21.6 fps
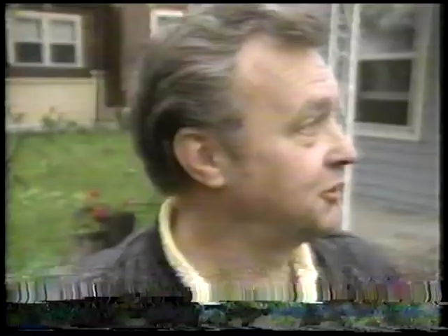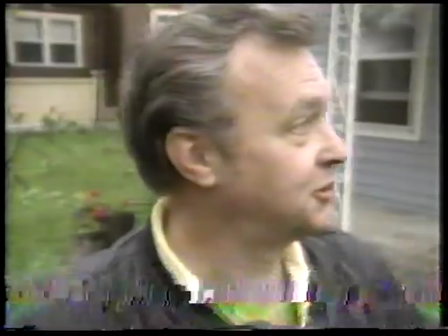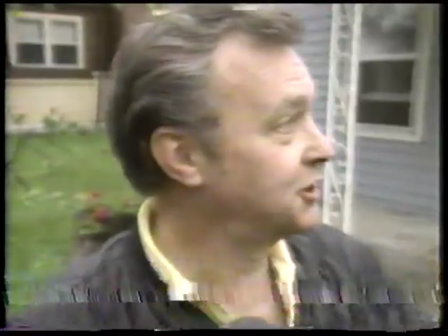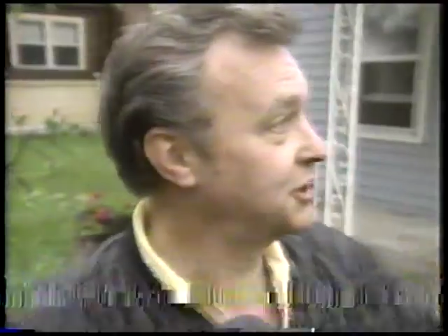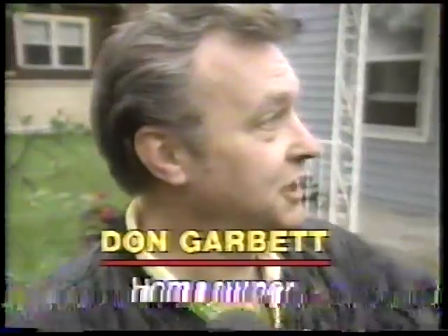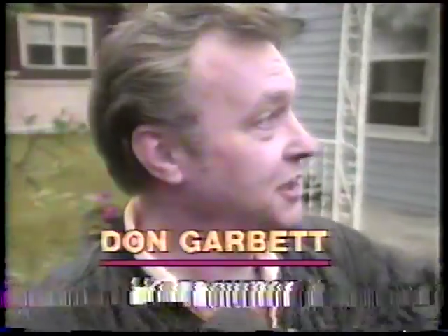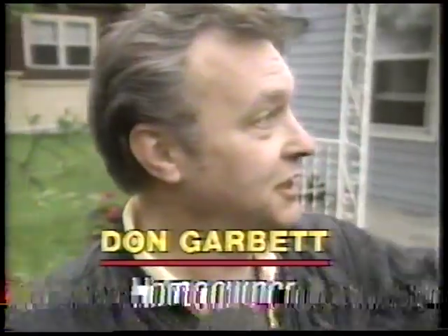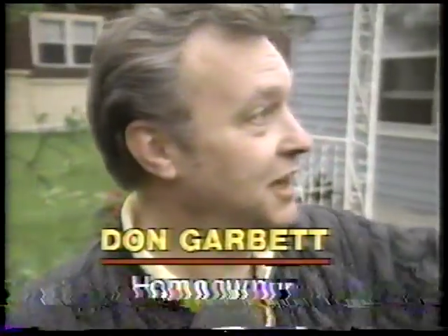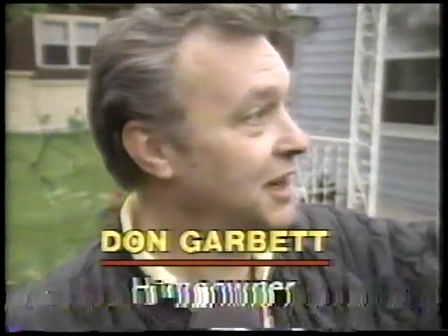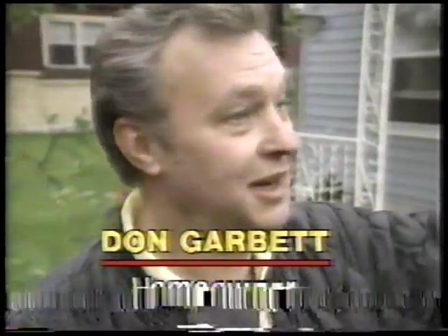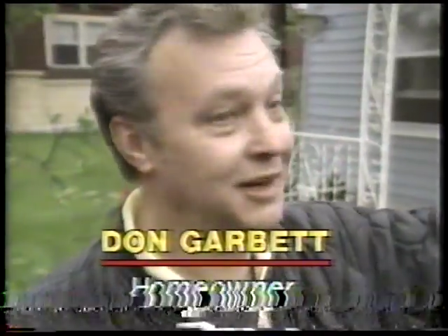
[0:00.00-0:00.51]

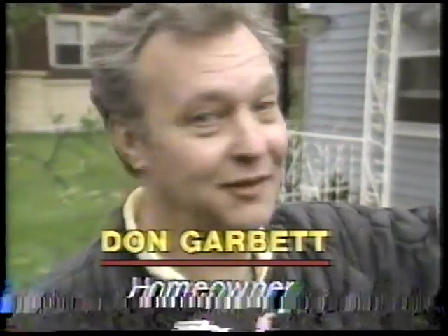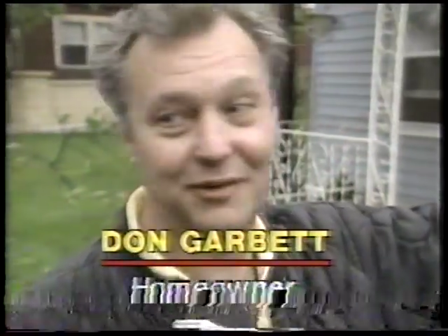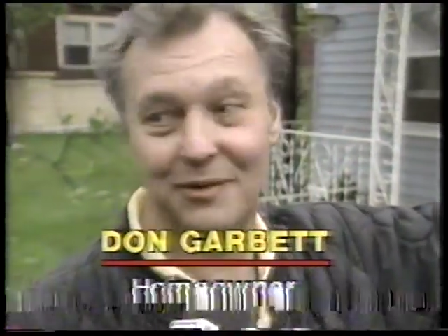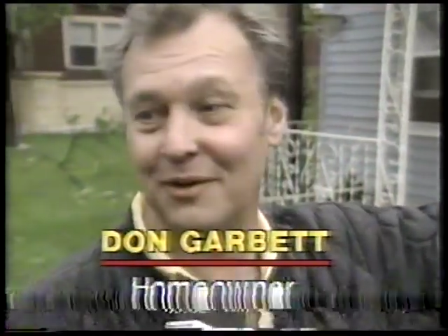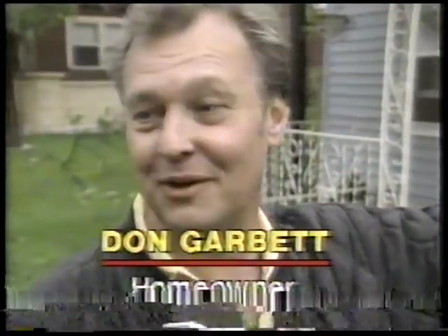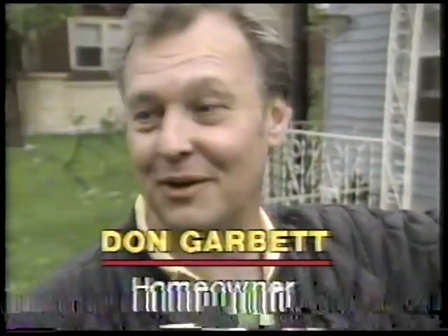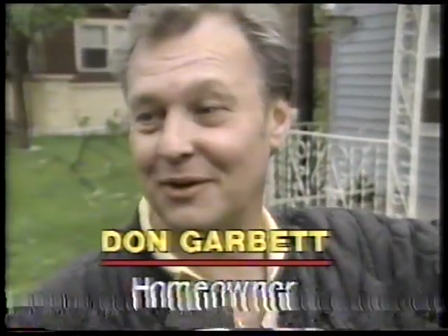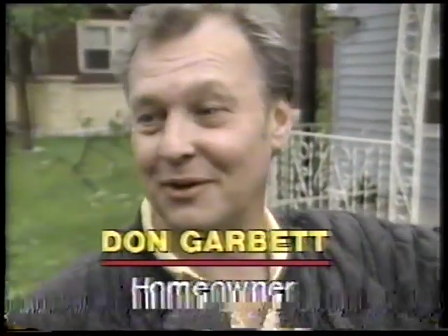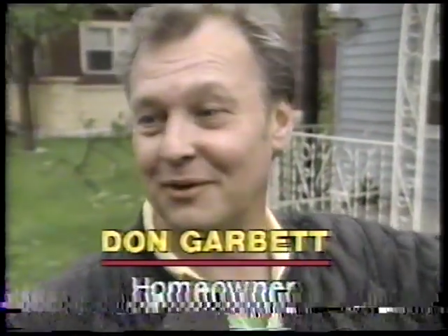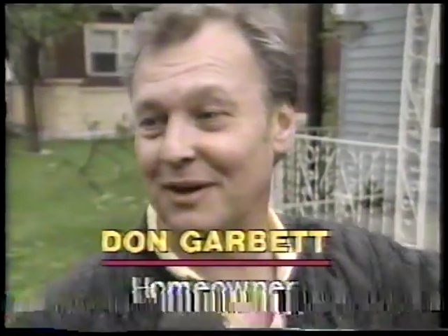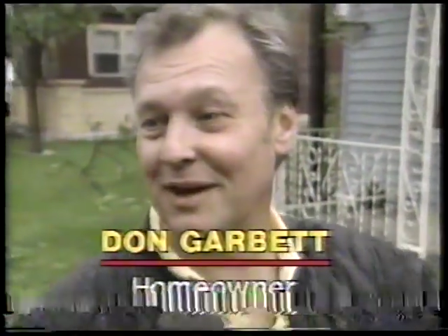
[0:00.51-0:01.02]
see that if you
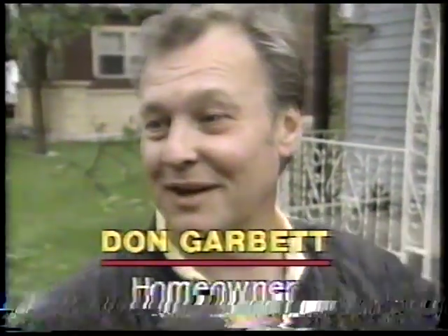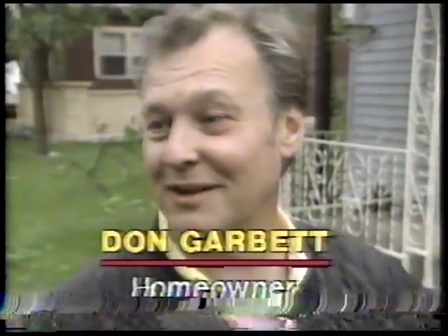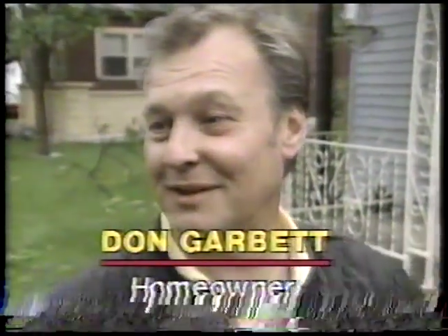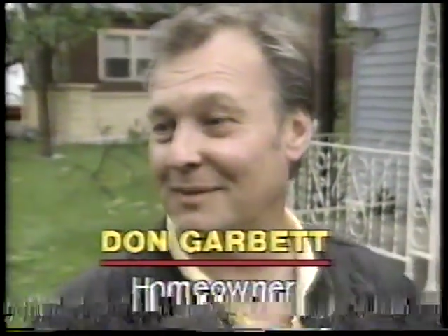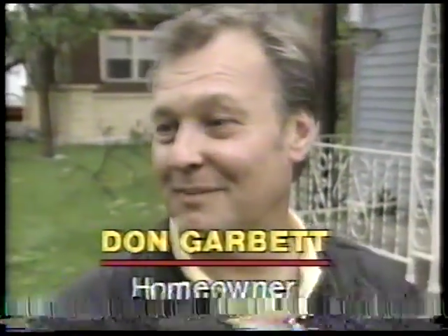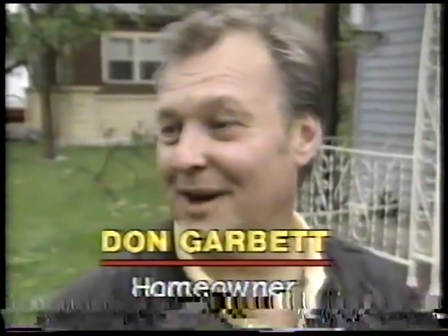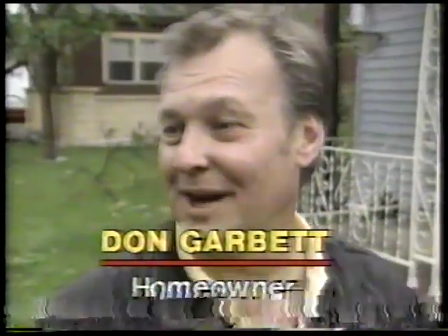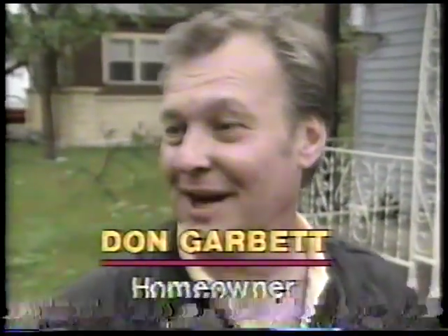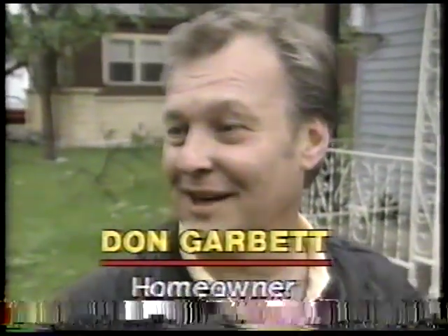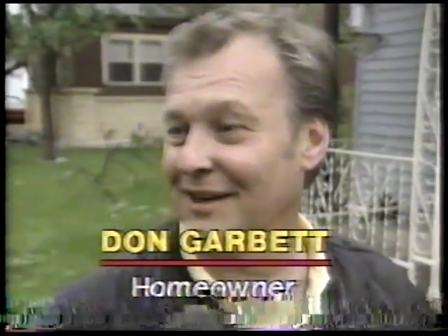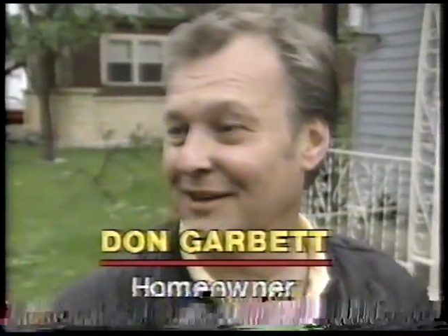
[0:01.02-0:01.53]
want to go around
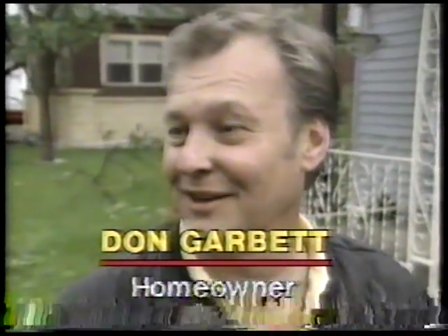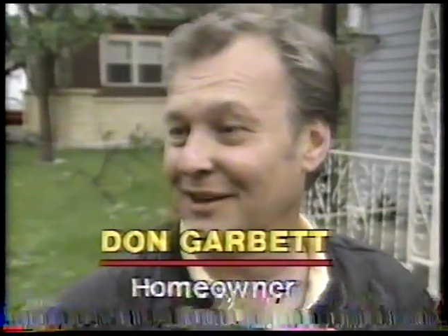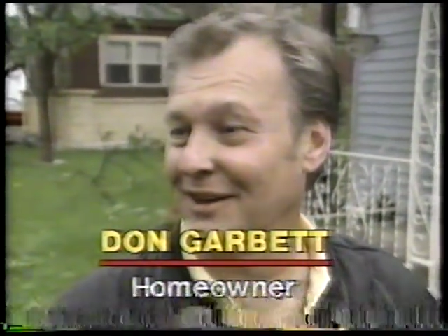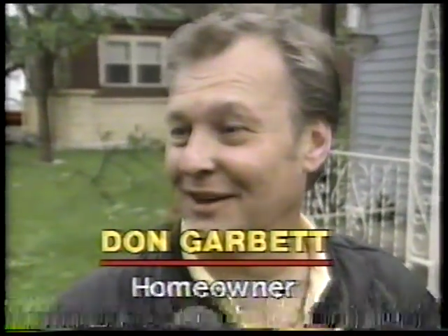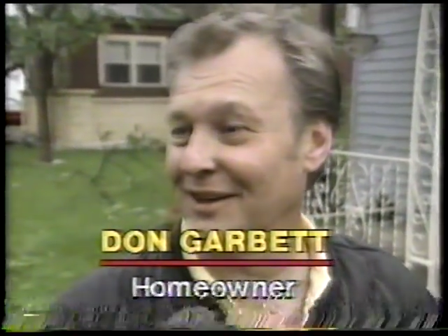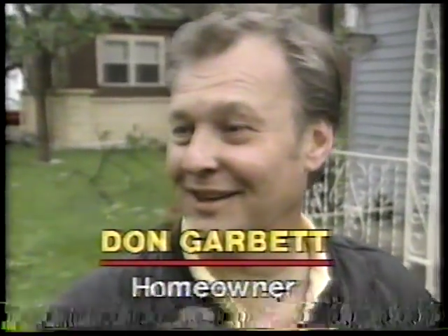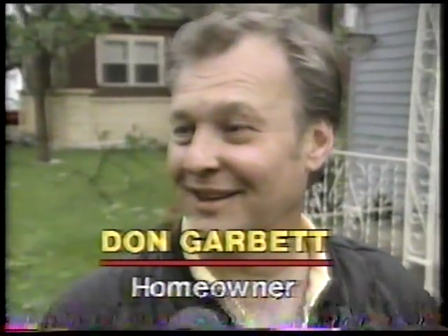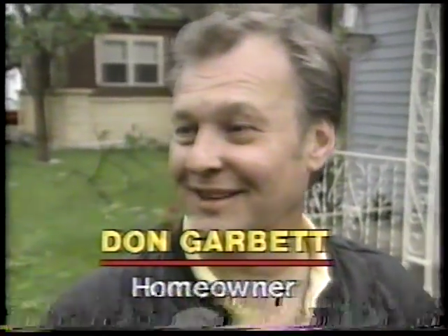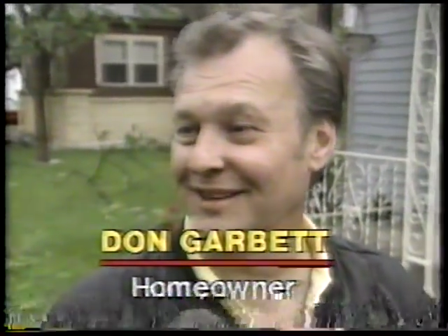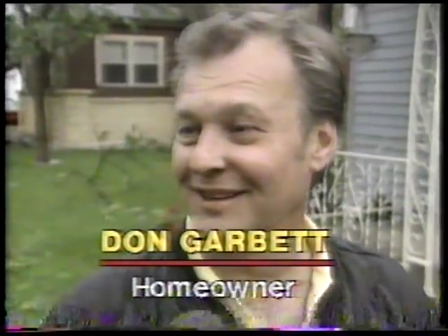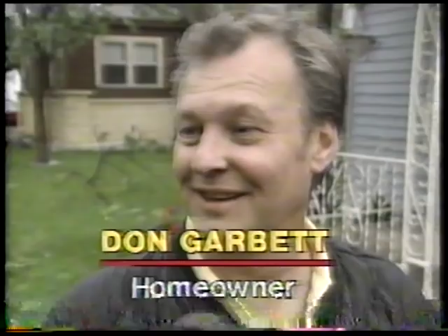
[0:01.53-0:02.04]
the back and look.